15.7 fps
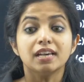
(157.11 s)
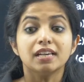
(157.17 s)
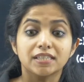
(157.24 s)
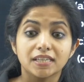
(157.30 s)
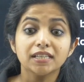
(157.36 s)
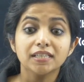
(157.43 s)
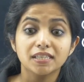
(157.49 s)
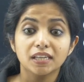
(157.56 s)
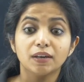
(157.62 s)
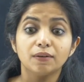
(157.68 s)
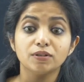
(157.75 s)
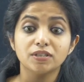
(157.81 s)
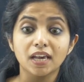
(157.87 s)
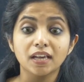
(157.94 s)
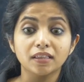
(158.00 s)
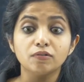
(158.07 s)
Since he
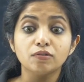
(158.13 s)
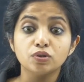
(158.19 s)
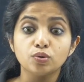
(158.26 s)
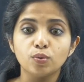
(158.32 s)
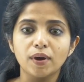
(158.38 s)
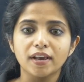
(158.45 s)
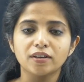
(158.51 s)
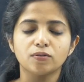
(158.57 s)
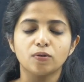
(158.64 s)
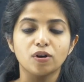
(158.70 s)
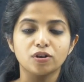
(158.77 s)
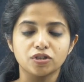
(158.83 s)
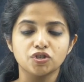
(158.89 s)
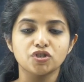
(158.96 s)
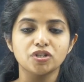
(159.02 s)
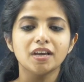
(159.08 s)
was saying there is no
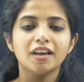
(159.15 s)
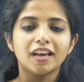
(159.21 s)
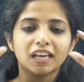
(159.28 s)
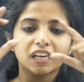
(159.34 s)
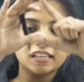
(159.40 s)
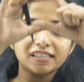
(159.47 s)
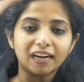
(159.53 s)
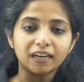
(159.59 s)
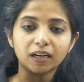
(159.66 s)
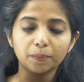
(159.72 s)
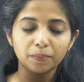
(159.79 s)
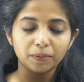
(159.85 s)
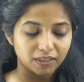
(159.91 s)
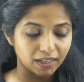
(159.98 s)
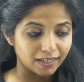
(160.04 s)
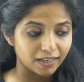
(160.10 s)
oxygen, he set
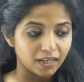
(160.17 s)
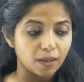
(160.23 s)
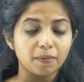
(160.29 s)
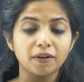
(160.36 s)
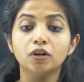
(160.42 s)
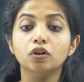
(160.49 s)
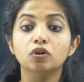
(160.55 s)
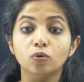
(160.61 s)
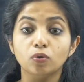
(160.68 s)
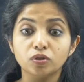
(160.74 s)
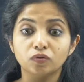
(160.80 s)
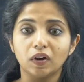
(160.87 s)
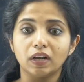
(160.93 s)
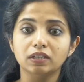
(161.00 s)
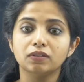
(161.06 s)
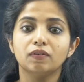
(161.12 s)
it up in a closed
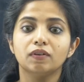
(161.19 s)
flask.